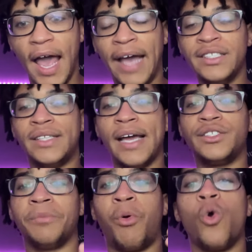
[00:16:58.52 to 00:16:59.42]
as
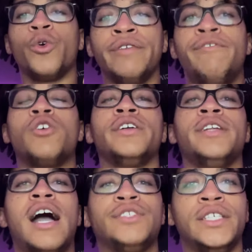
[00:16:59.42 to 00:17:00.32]
that Topuria
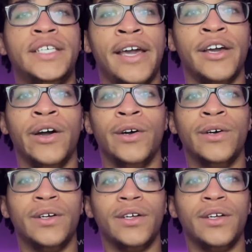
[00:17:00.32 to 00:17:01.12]
Volkanovski KO.